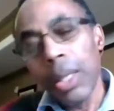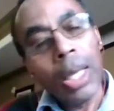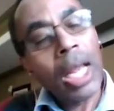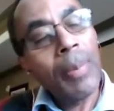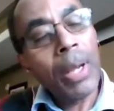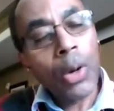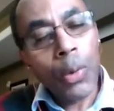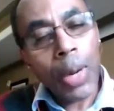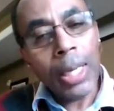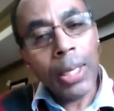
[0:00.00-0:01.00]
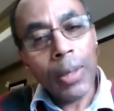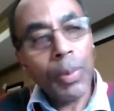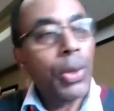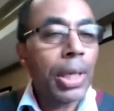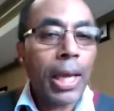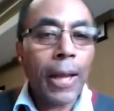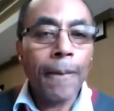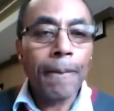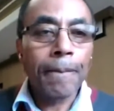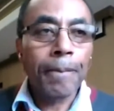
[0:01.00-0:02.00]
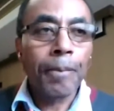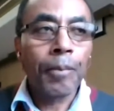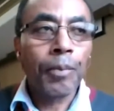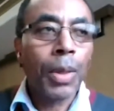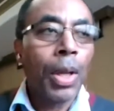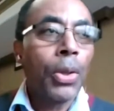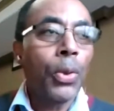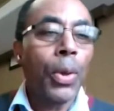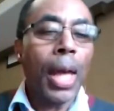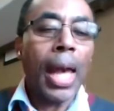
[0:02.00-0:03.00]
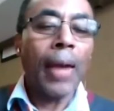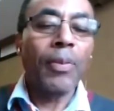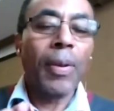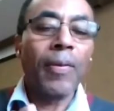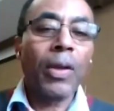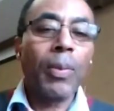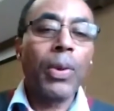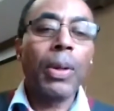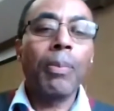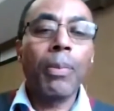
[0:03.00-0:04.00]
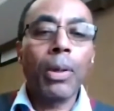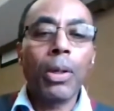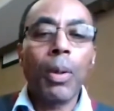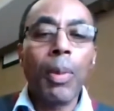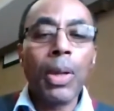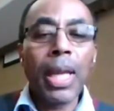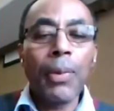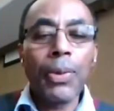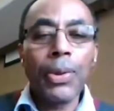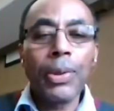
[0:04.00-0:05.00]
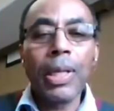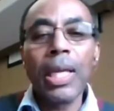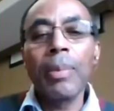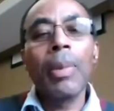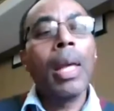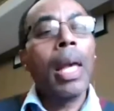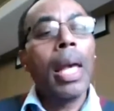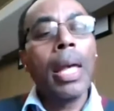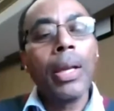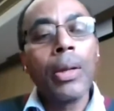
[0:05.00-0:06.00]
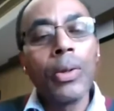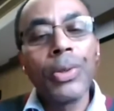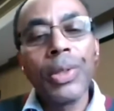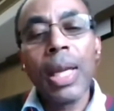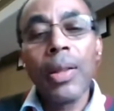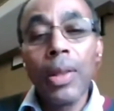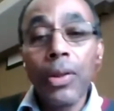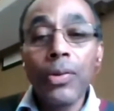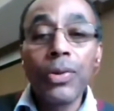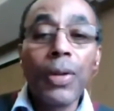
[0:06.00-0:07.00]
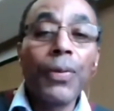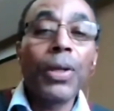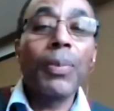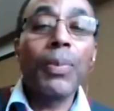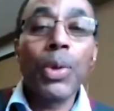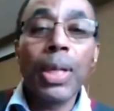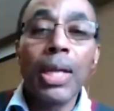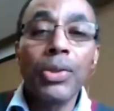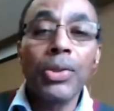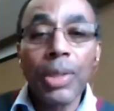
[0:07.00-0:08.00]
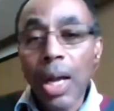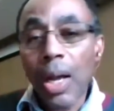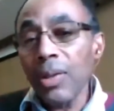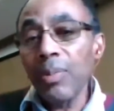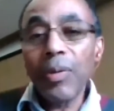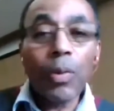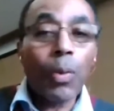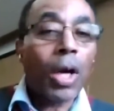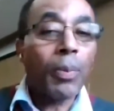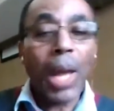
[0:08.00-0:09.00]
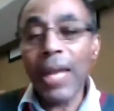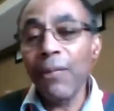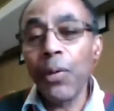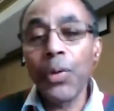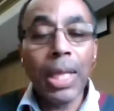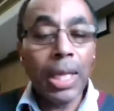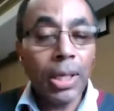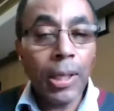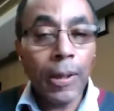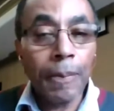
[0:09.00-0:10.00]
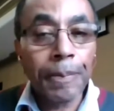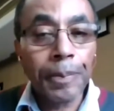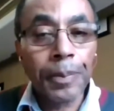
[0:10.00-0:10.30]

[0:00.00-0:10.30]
you got to be a great communicator. You have to be able to communicate with your team and understand that there's different communication styles and be able to walk back and forth into them.